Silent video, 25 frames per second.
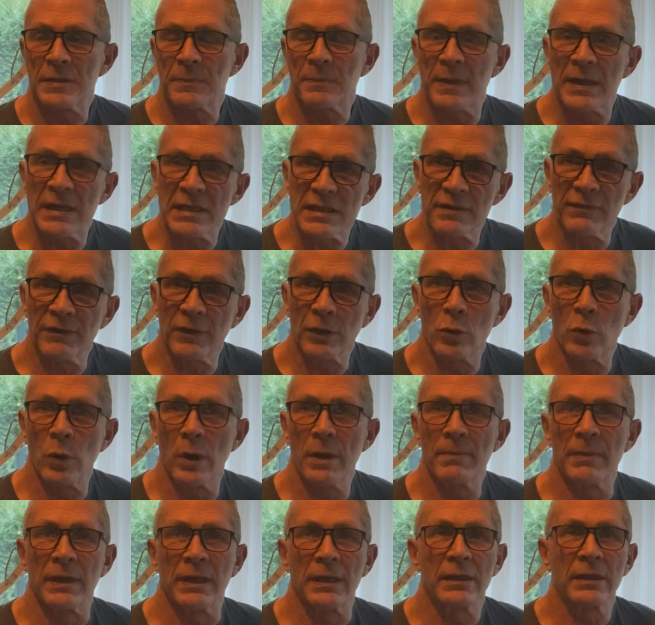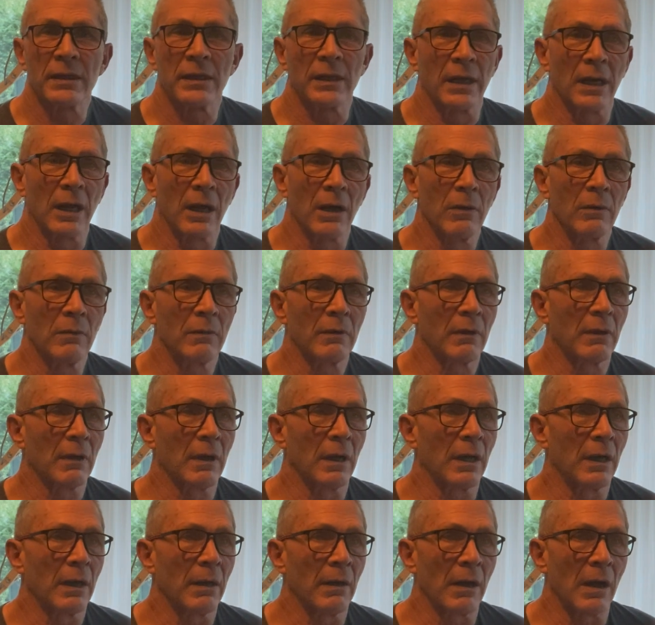a piece of equipment, you
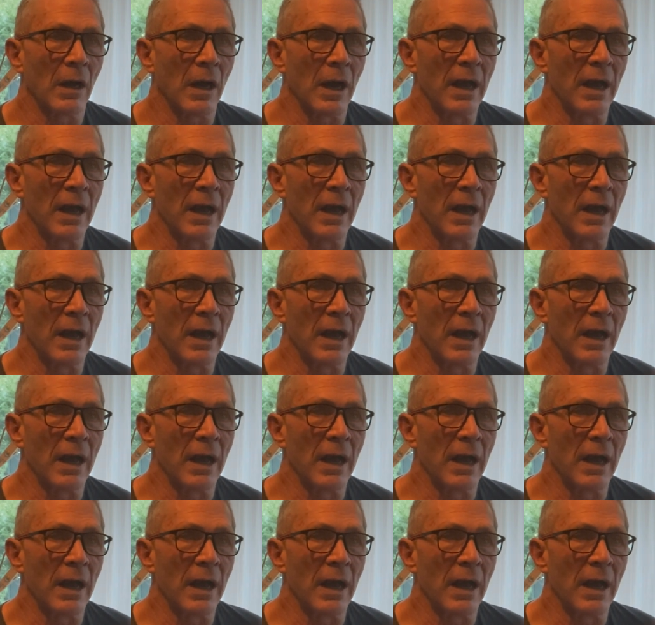know.